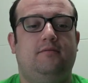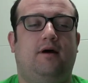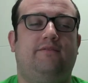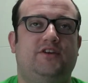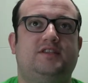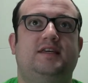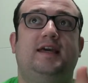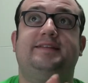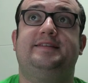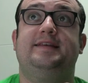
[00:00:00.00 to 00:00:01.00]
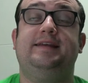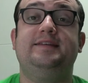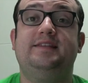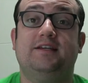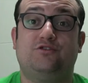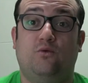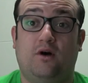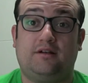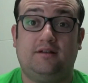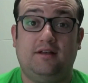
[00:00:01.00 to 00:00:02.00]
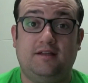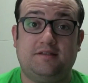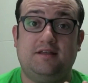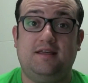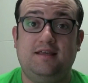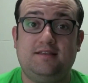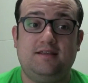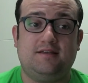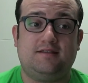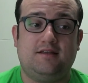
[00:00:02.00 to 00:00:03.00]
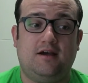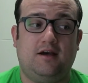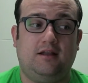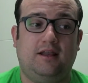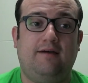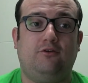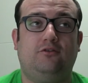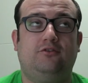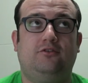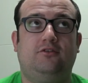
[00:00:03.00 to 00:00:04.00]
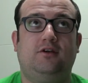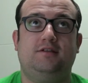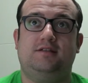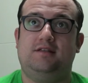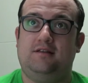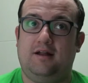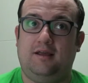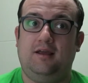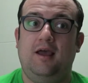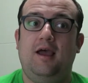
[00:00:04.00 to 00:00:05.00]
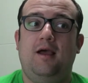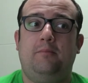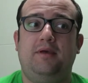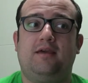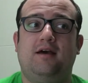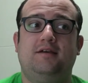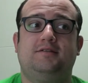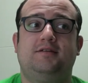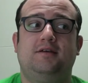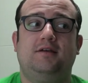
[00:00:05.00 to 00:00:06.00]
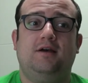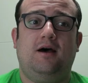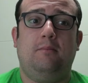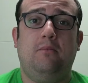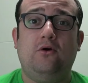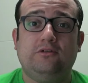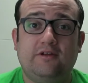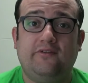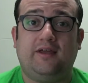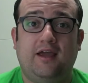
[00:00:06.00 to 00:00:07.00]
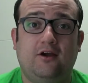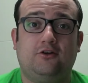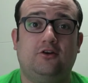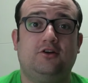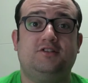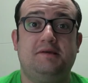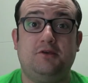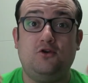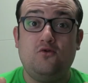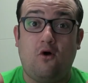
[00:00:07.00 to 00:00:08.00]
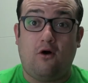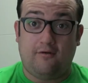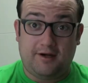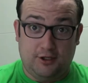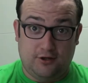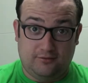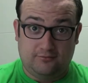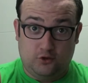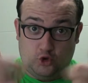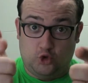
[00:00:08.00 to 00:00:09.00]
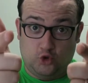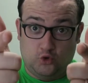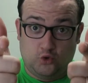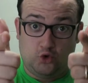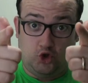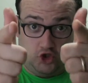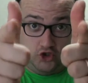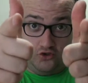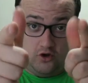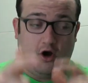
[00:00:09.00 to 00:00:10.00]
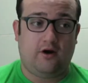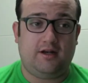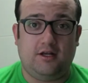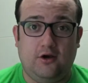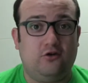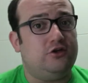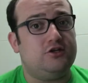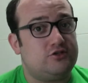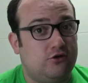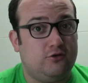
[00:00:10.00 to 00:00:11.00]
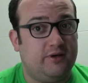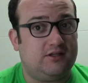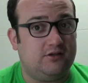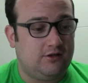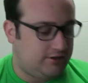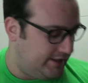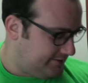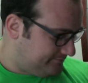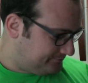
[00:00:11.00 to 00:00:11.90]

obviously it's the easiest one. It's the easiest level to study because most of the characters you already know. You already know. You just don't know what they look like.